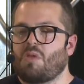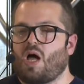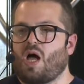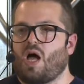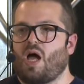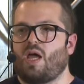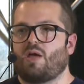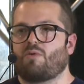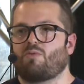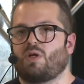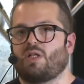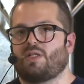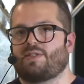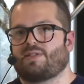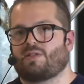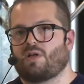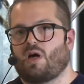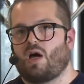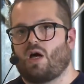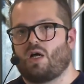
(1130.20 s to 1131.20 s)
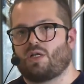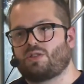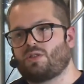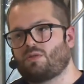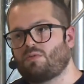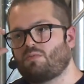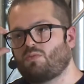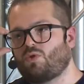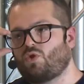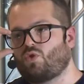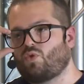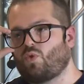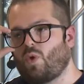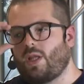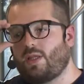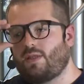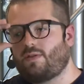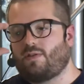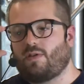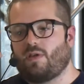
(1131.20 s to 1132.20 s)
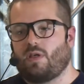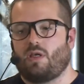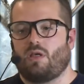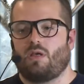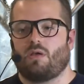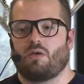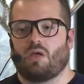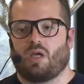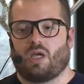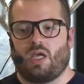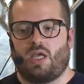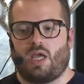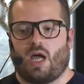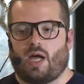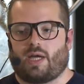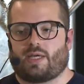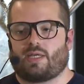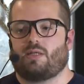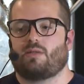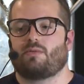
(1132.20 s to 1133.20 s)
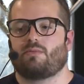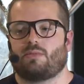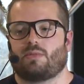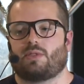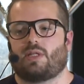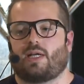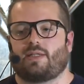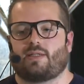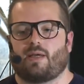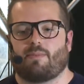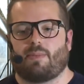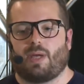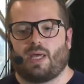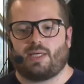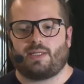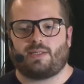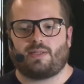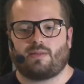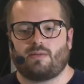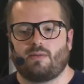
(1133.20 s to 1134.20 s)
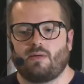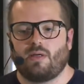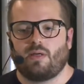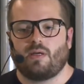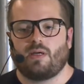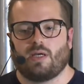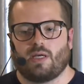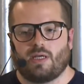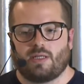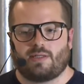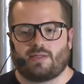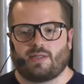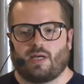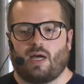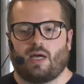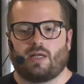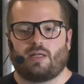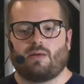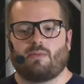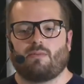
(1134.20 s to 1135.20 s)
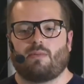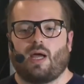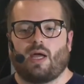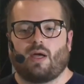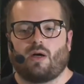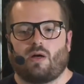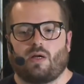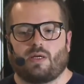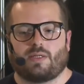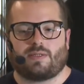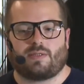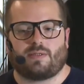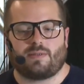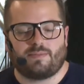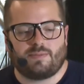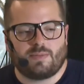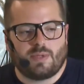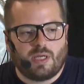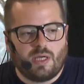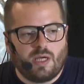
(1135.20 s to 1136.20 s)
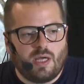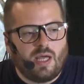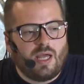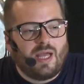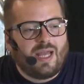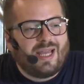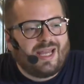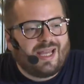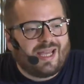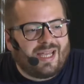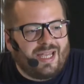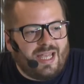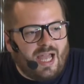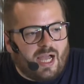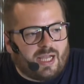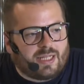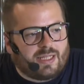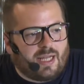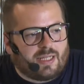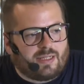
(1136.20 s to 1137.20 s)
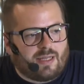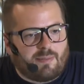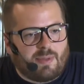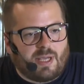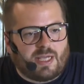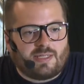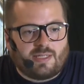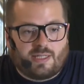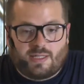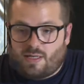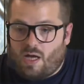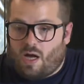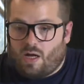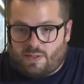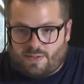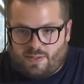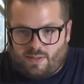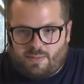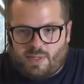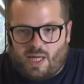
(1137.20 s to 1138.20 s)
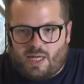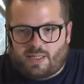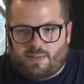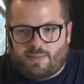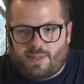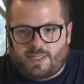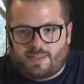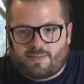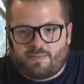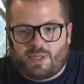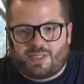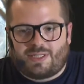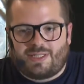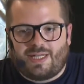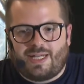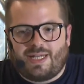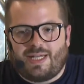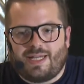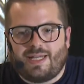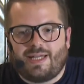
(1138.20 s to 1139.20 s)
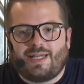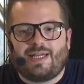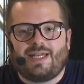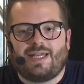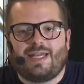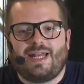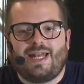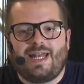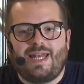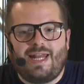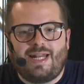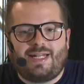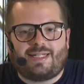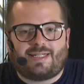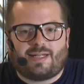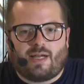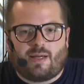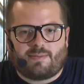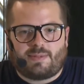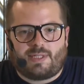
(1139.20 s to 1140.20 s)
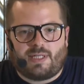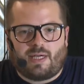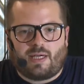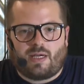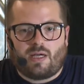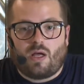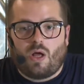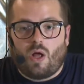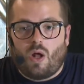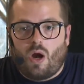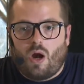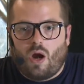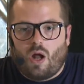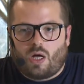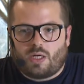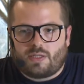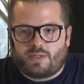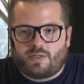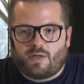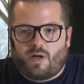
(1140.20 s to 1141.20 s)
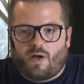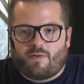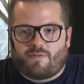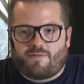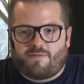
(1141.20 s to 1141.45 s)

I will start 20 RIAC database inside my host. RIAC database is awesome database, but it needs something, a lot of